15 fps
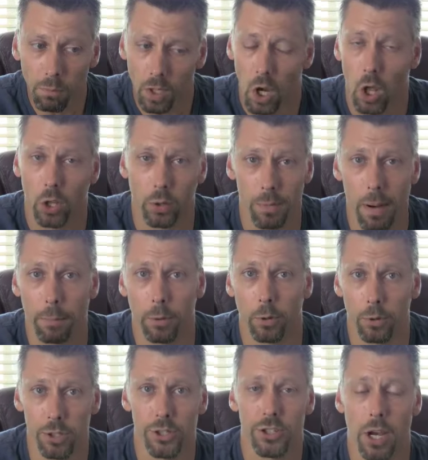All I remember
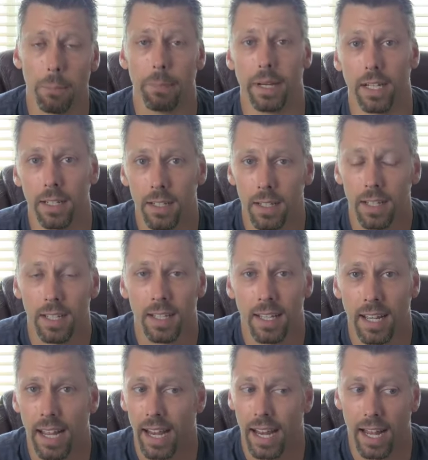was jumping
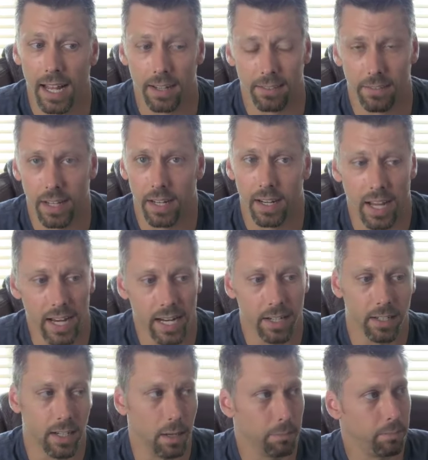and then I
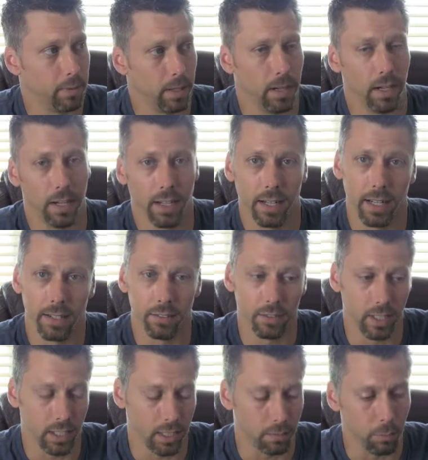ended up uh, in
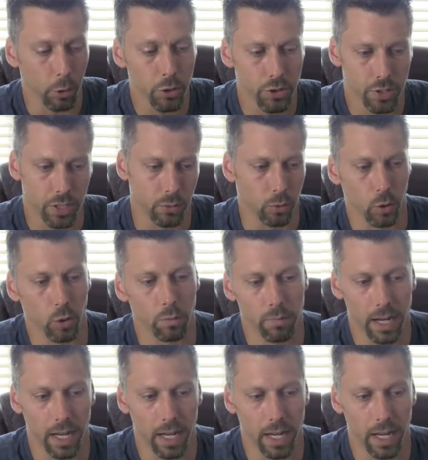the emergency room,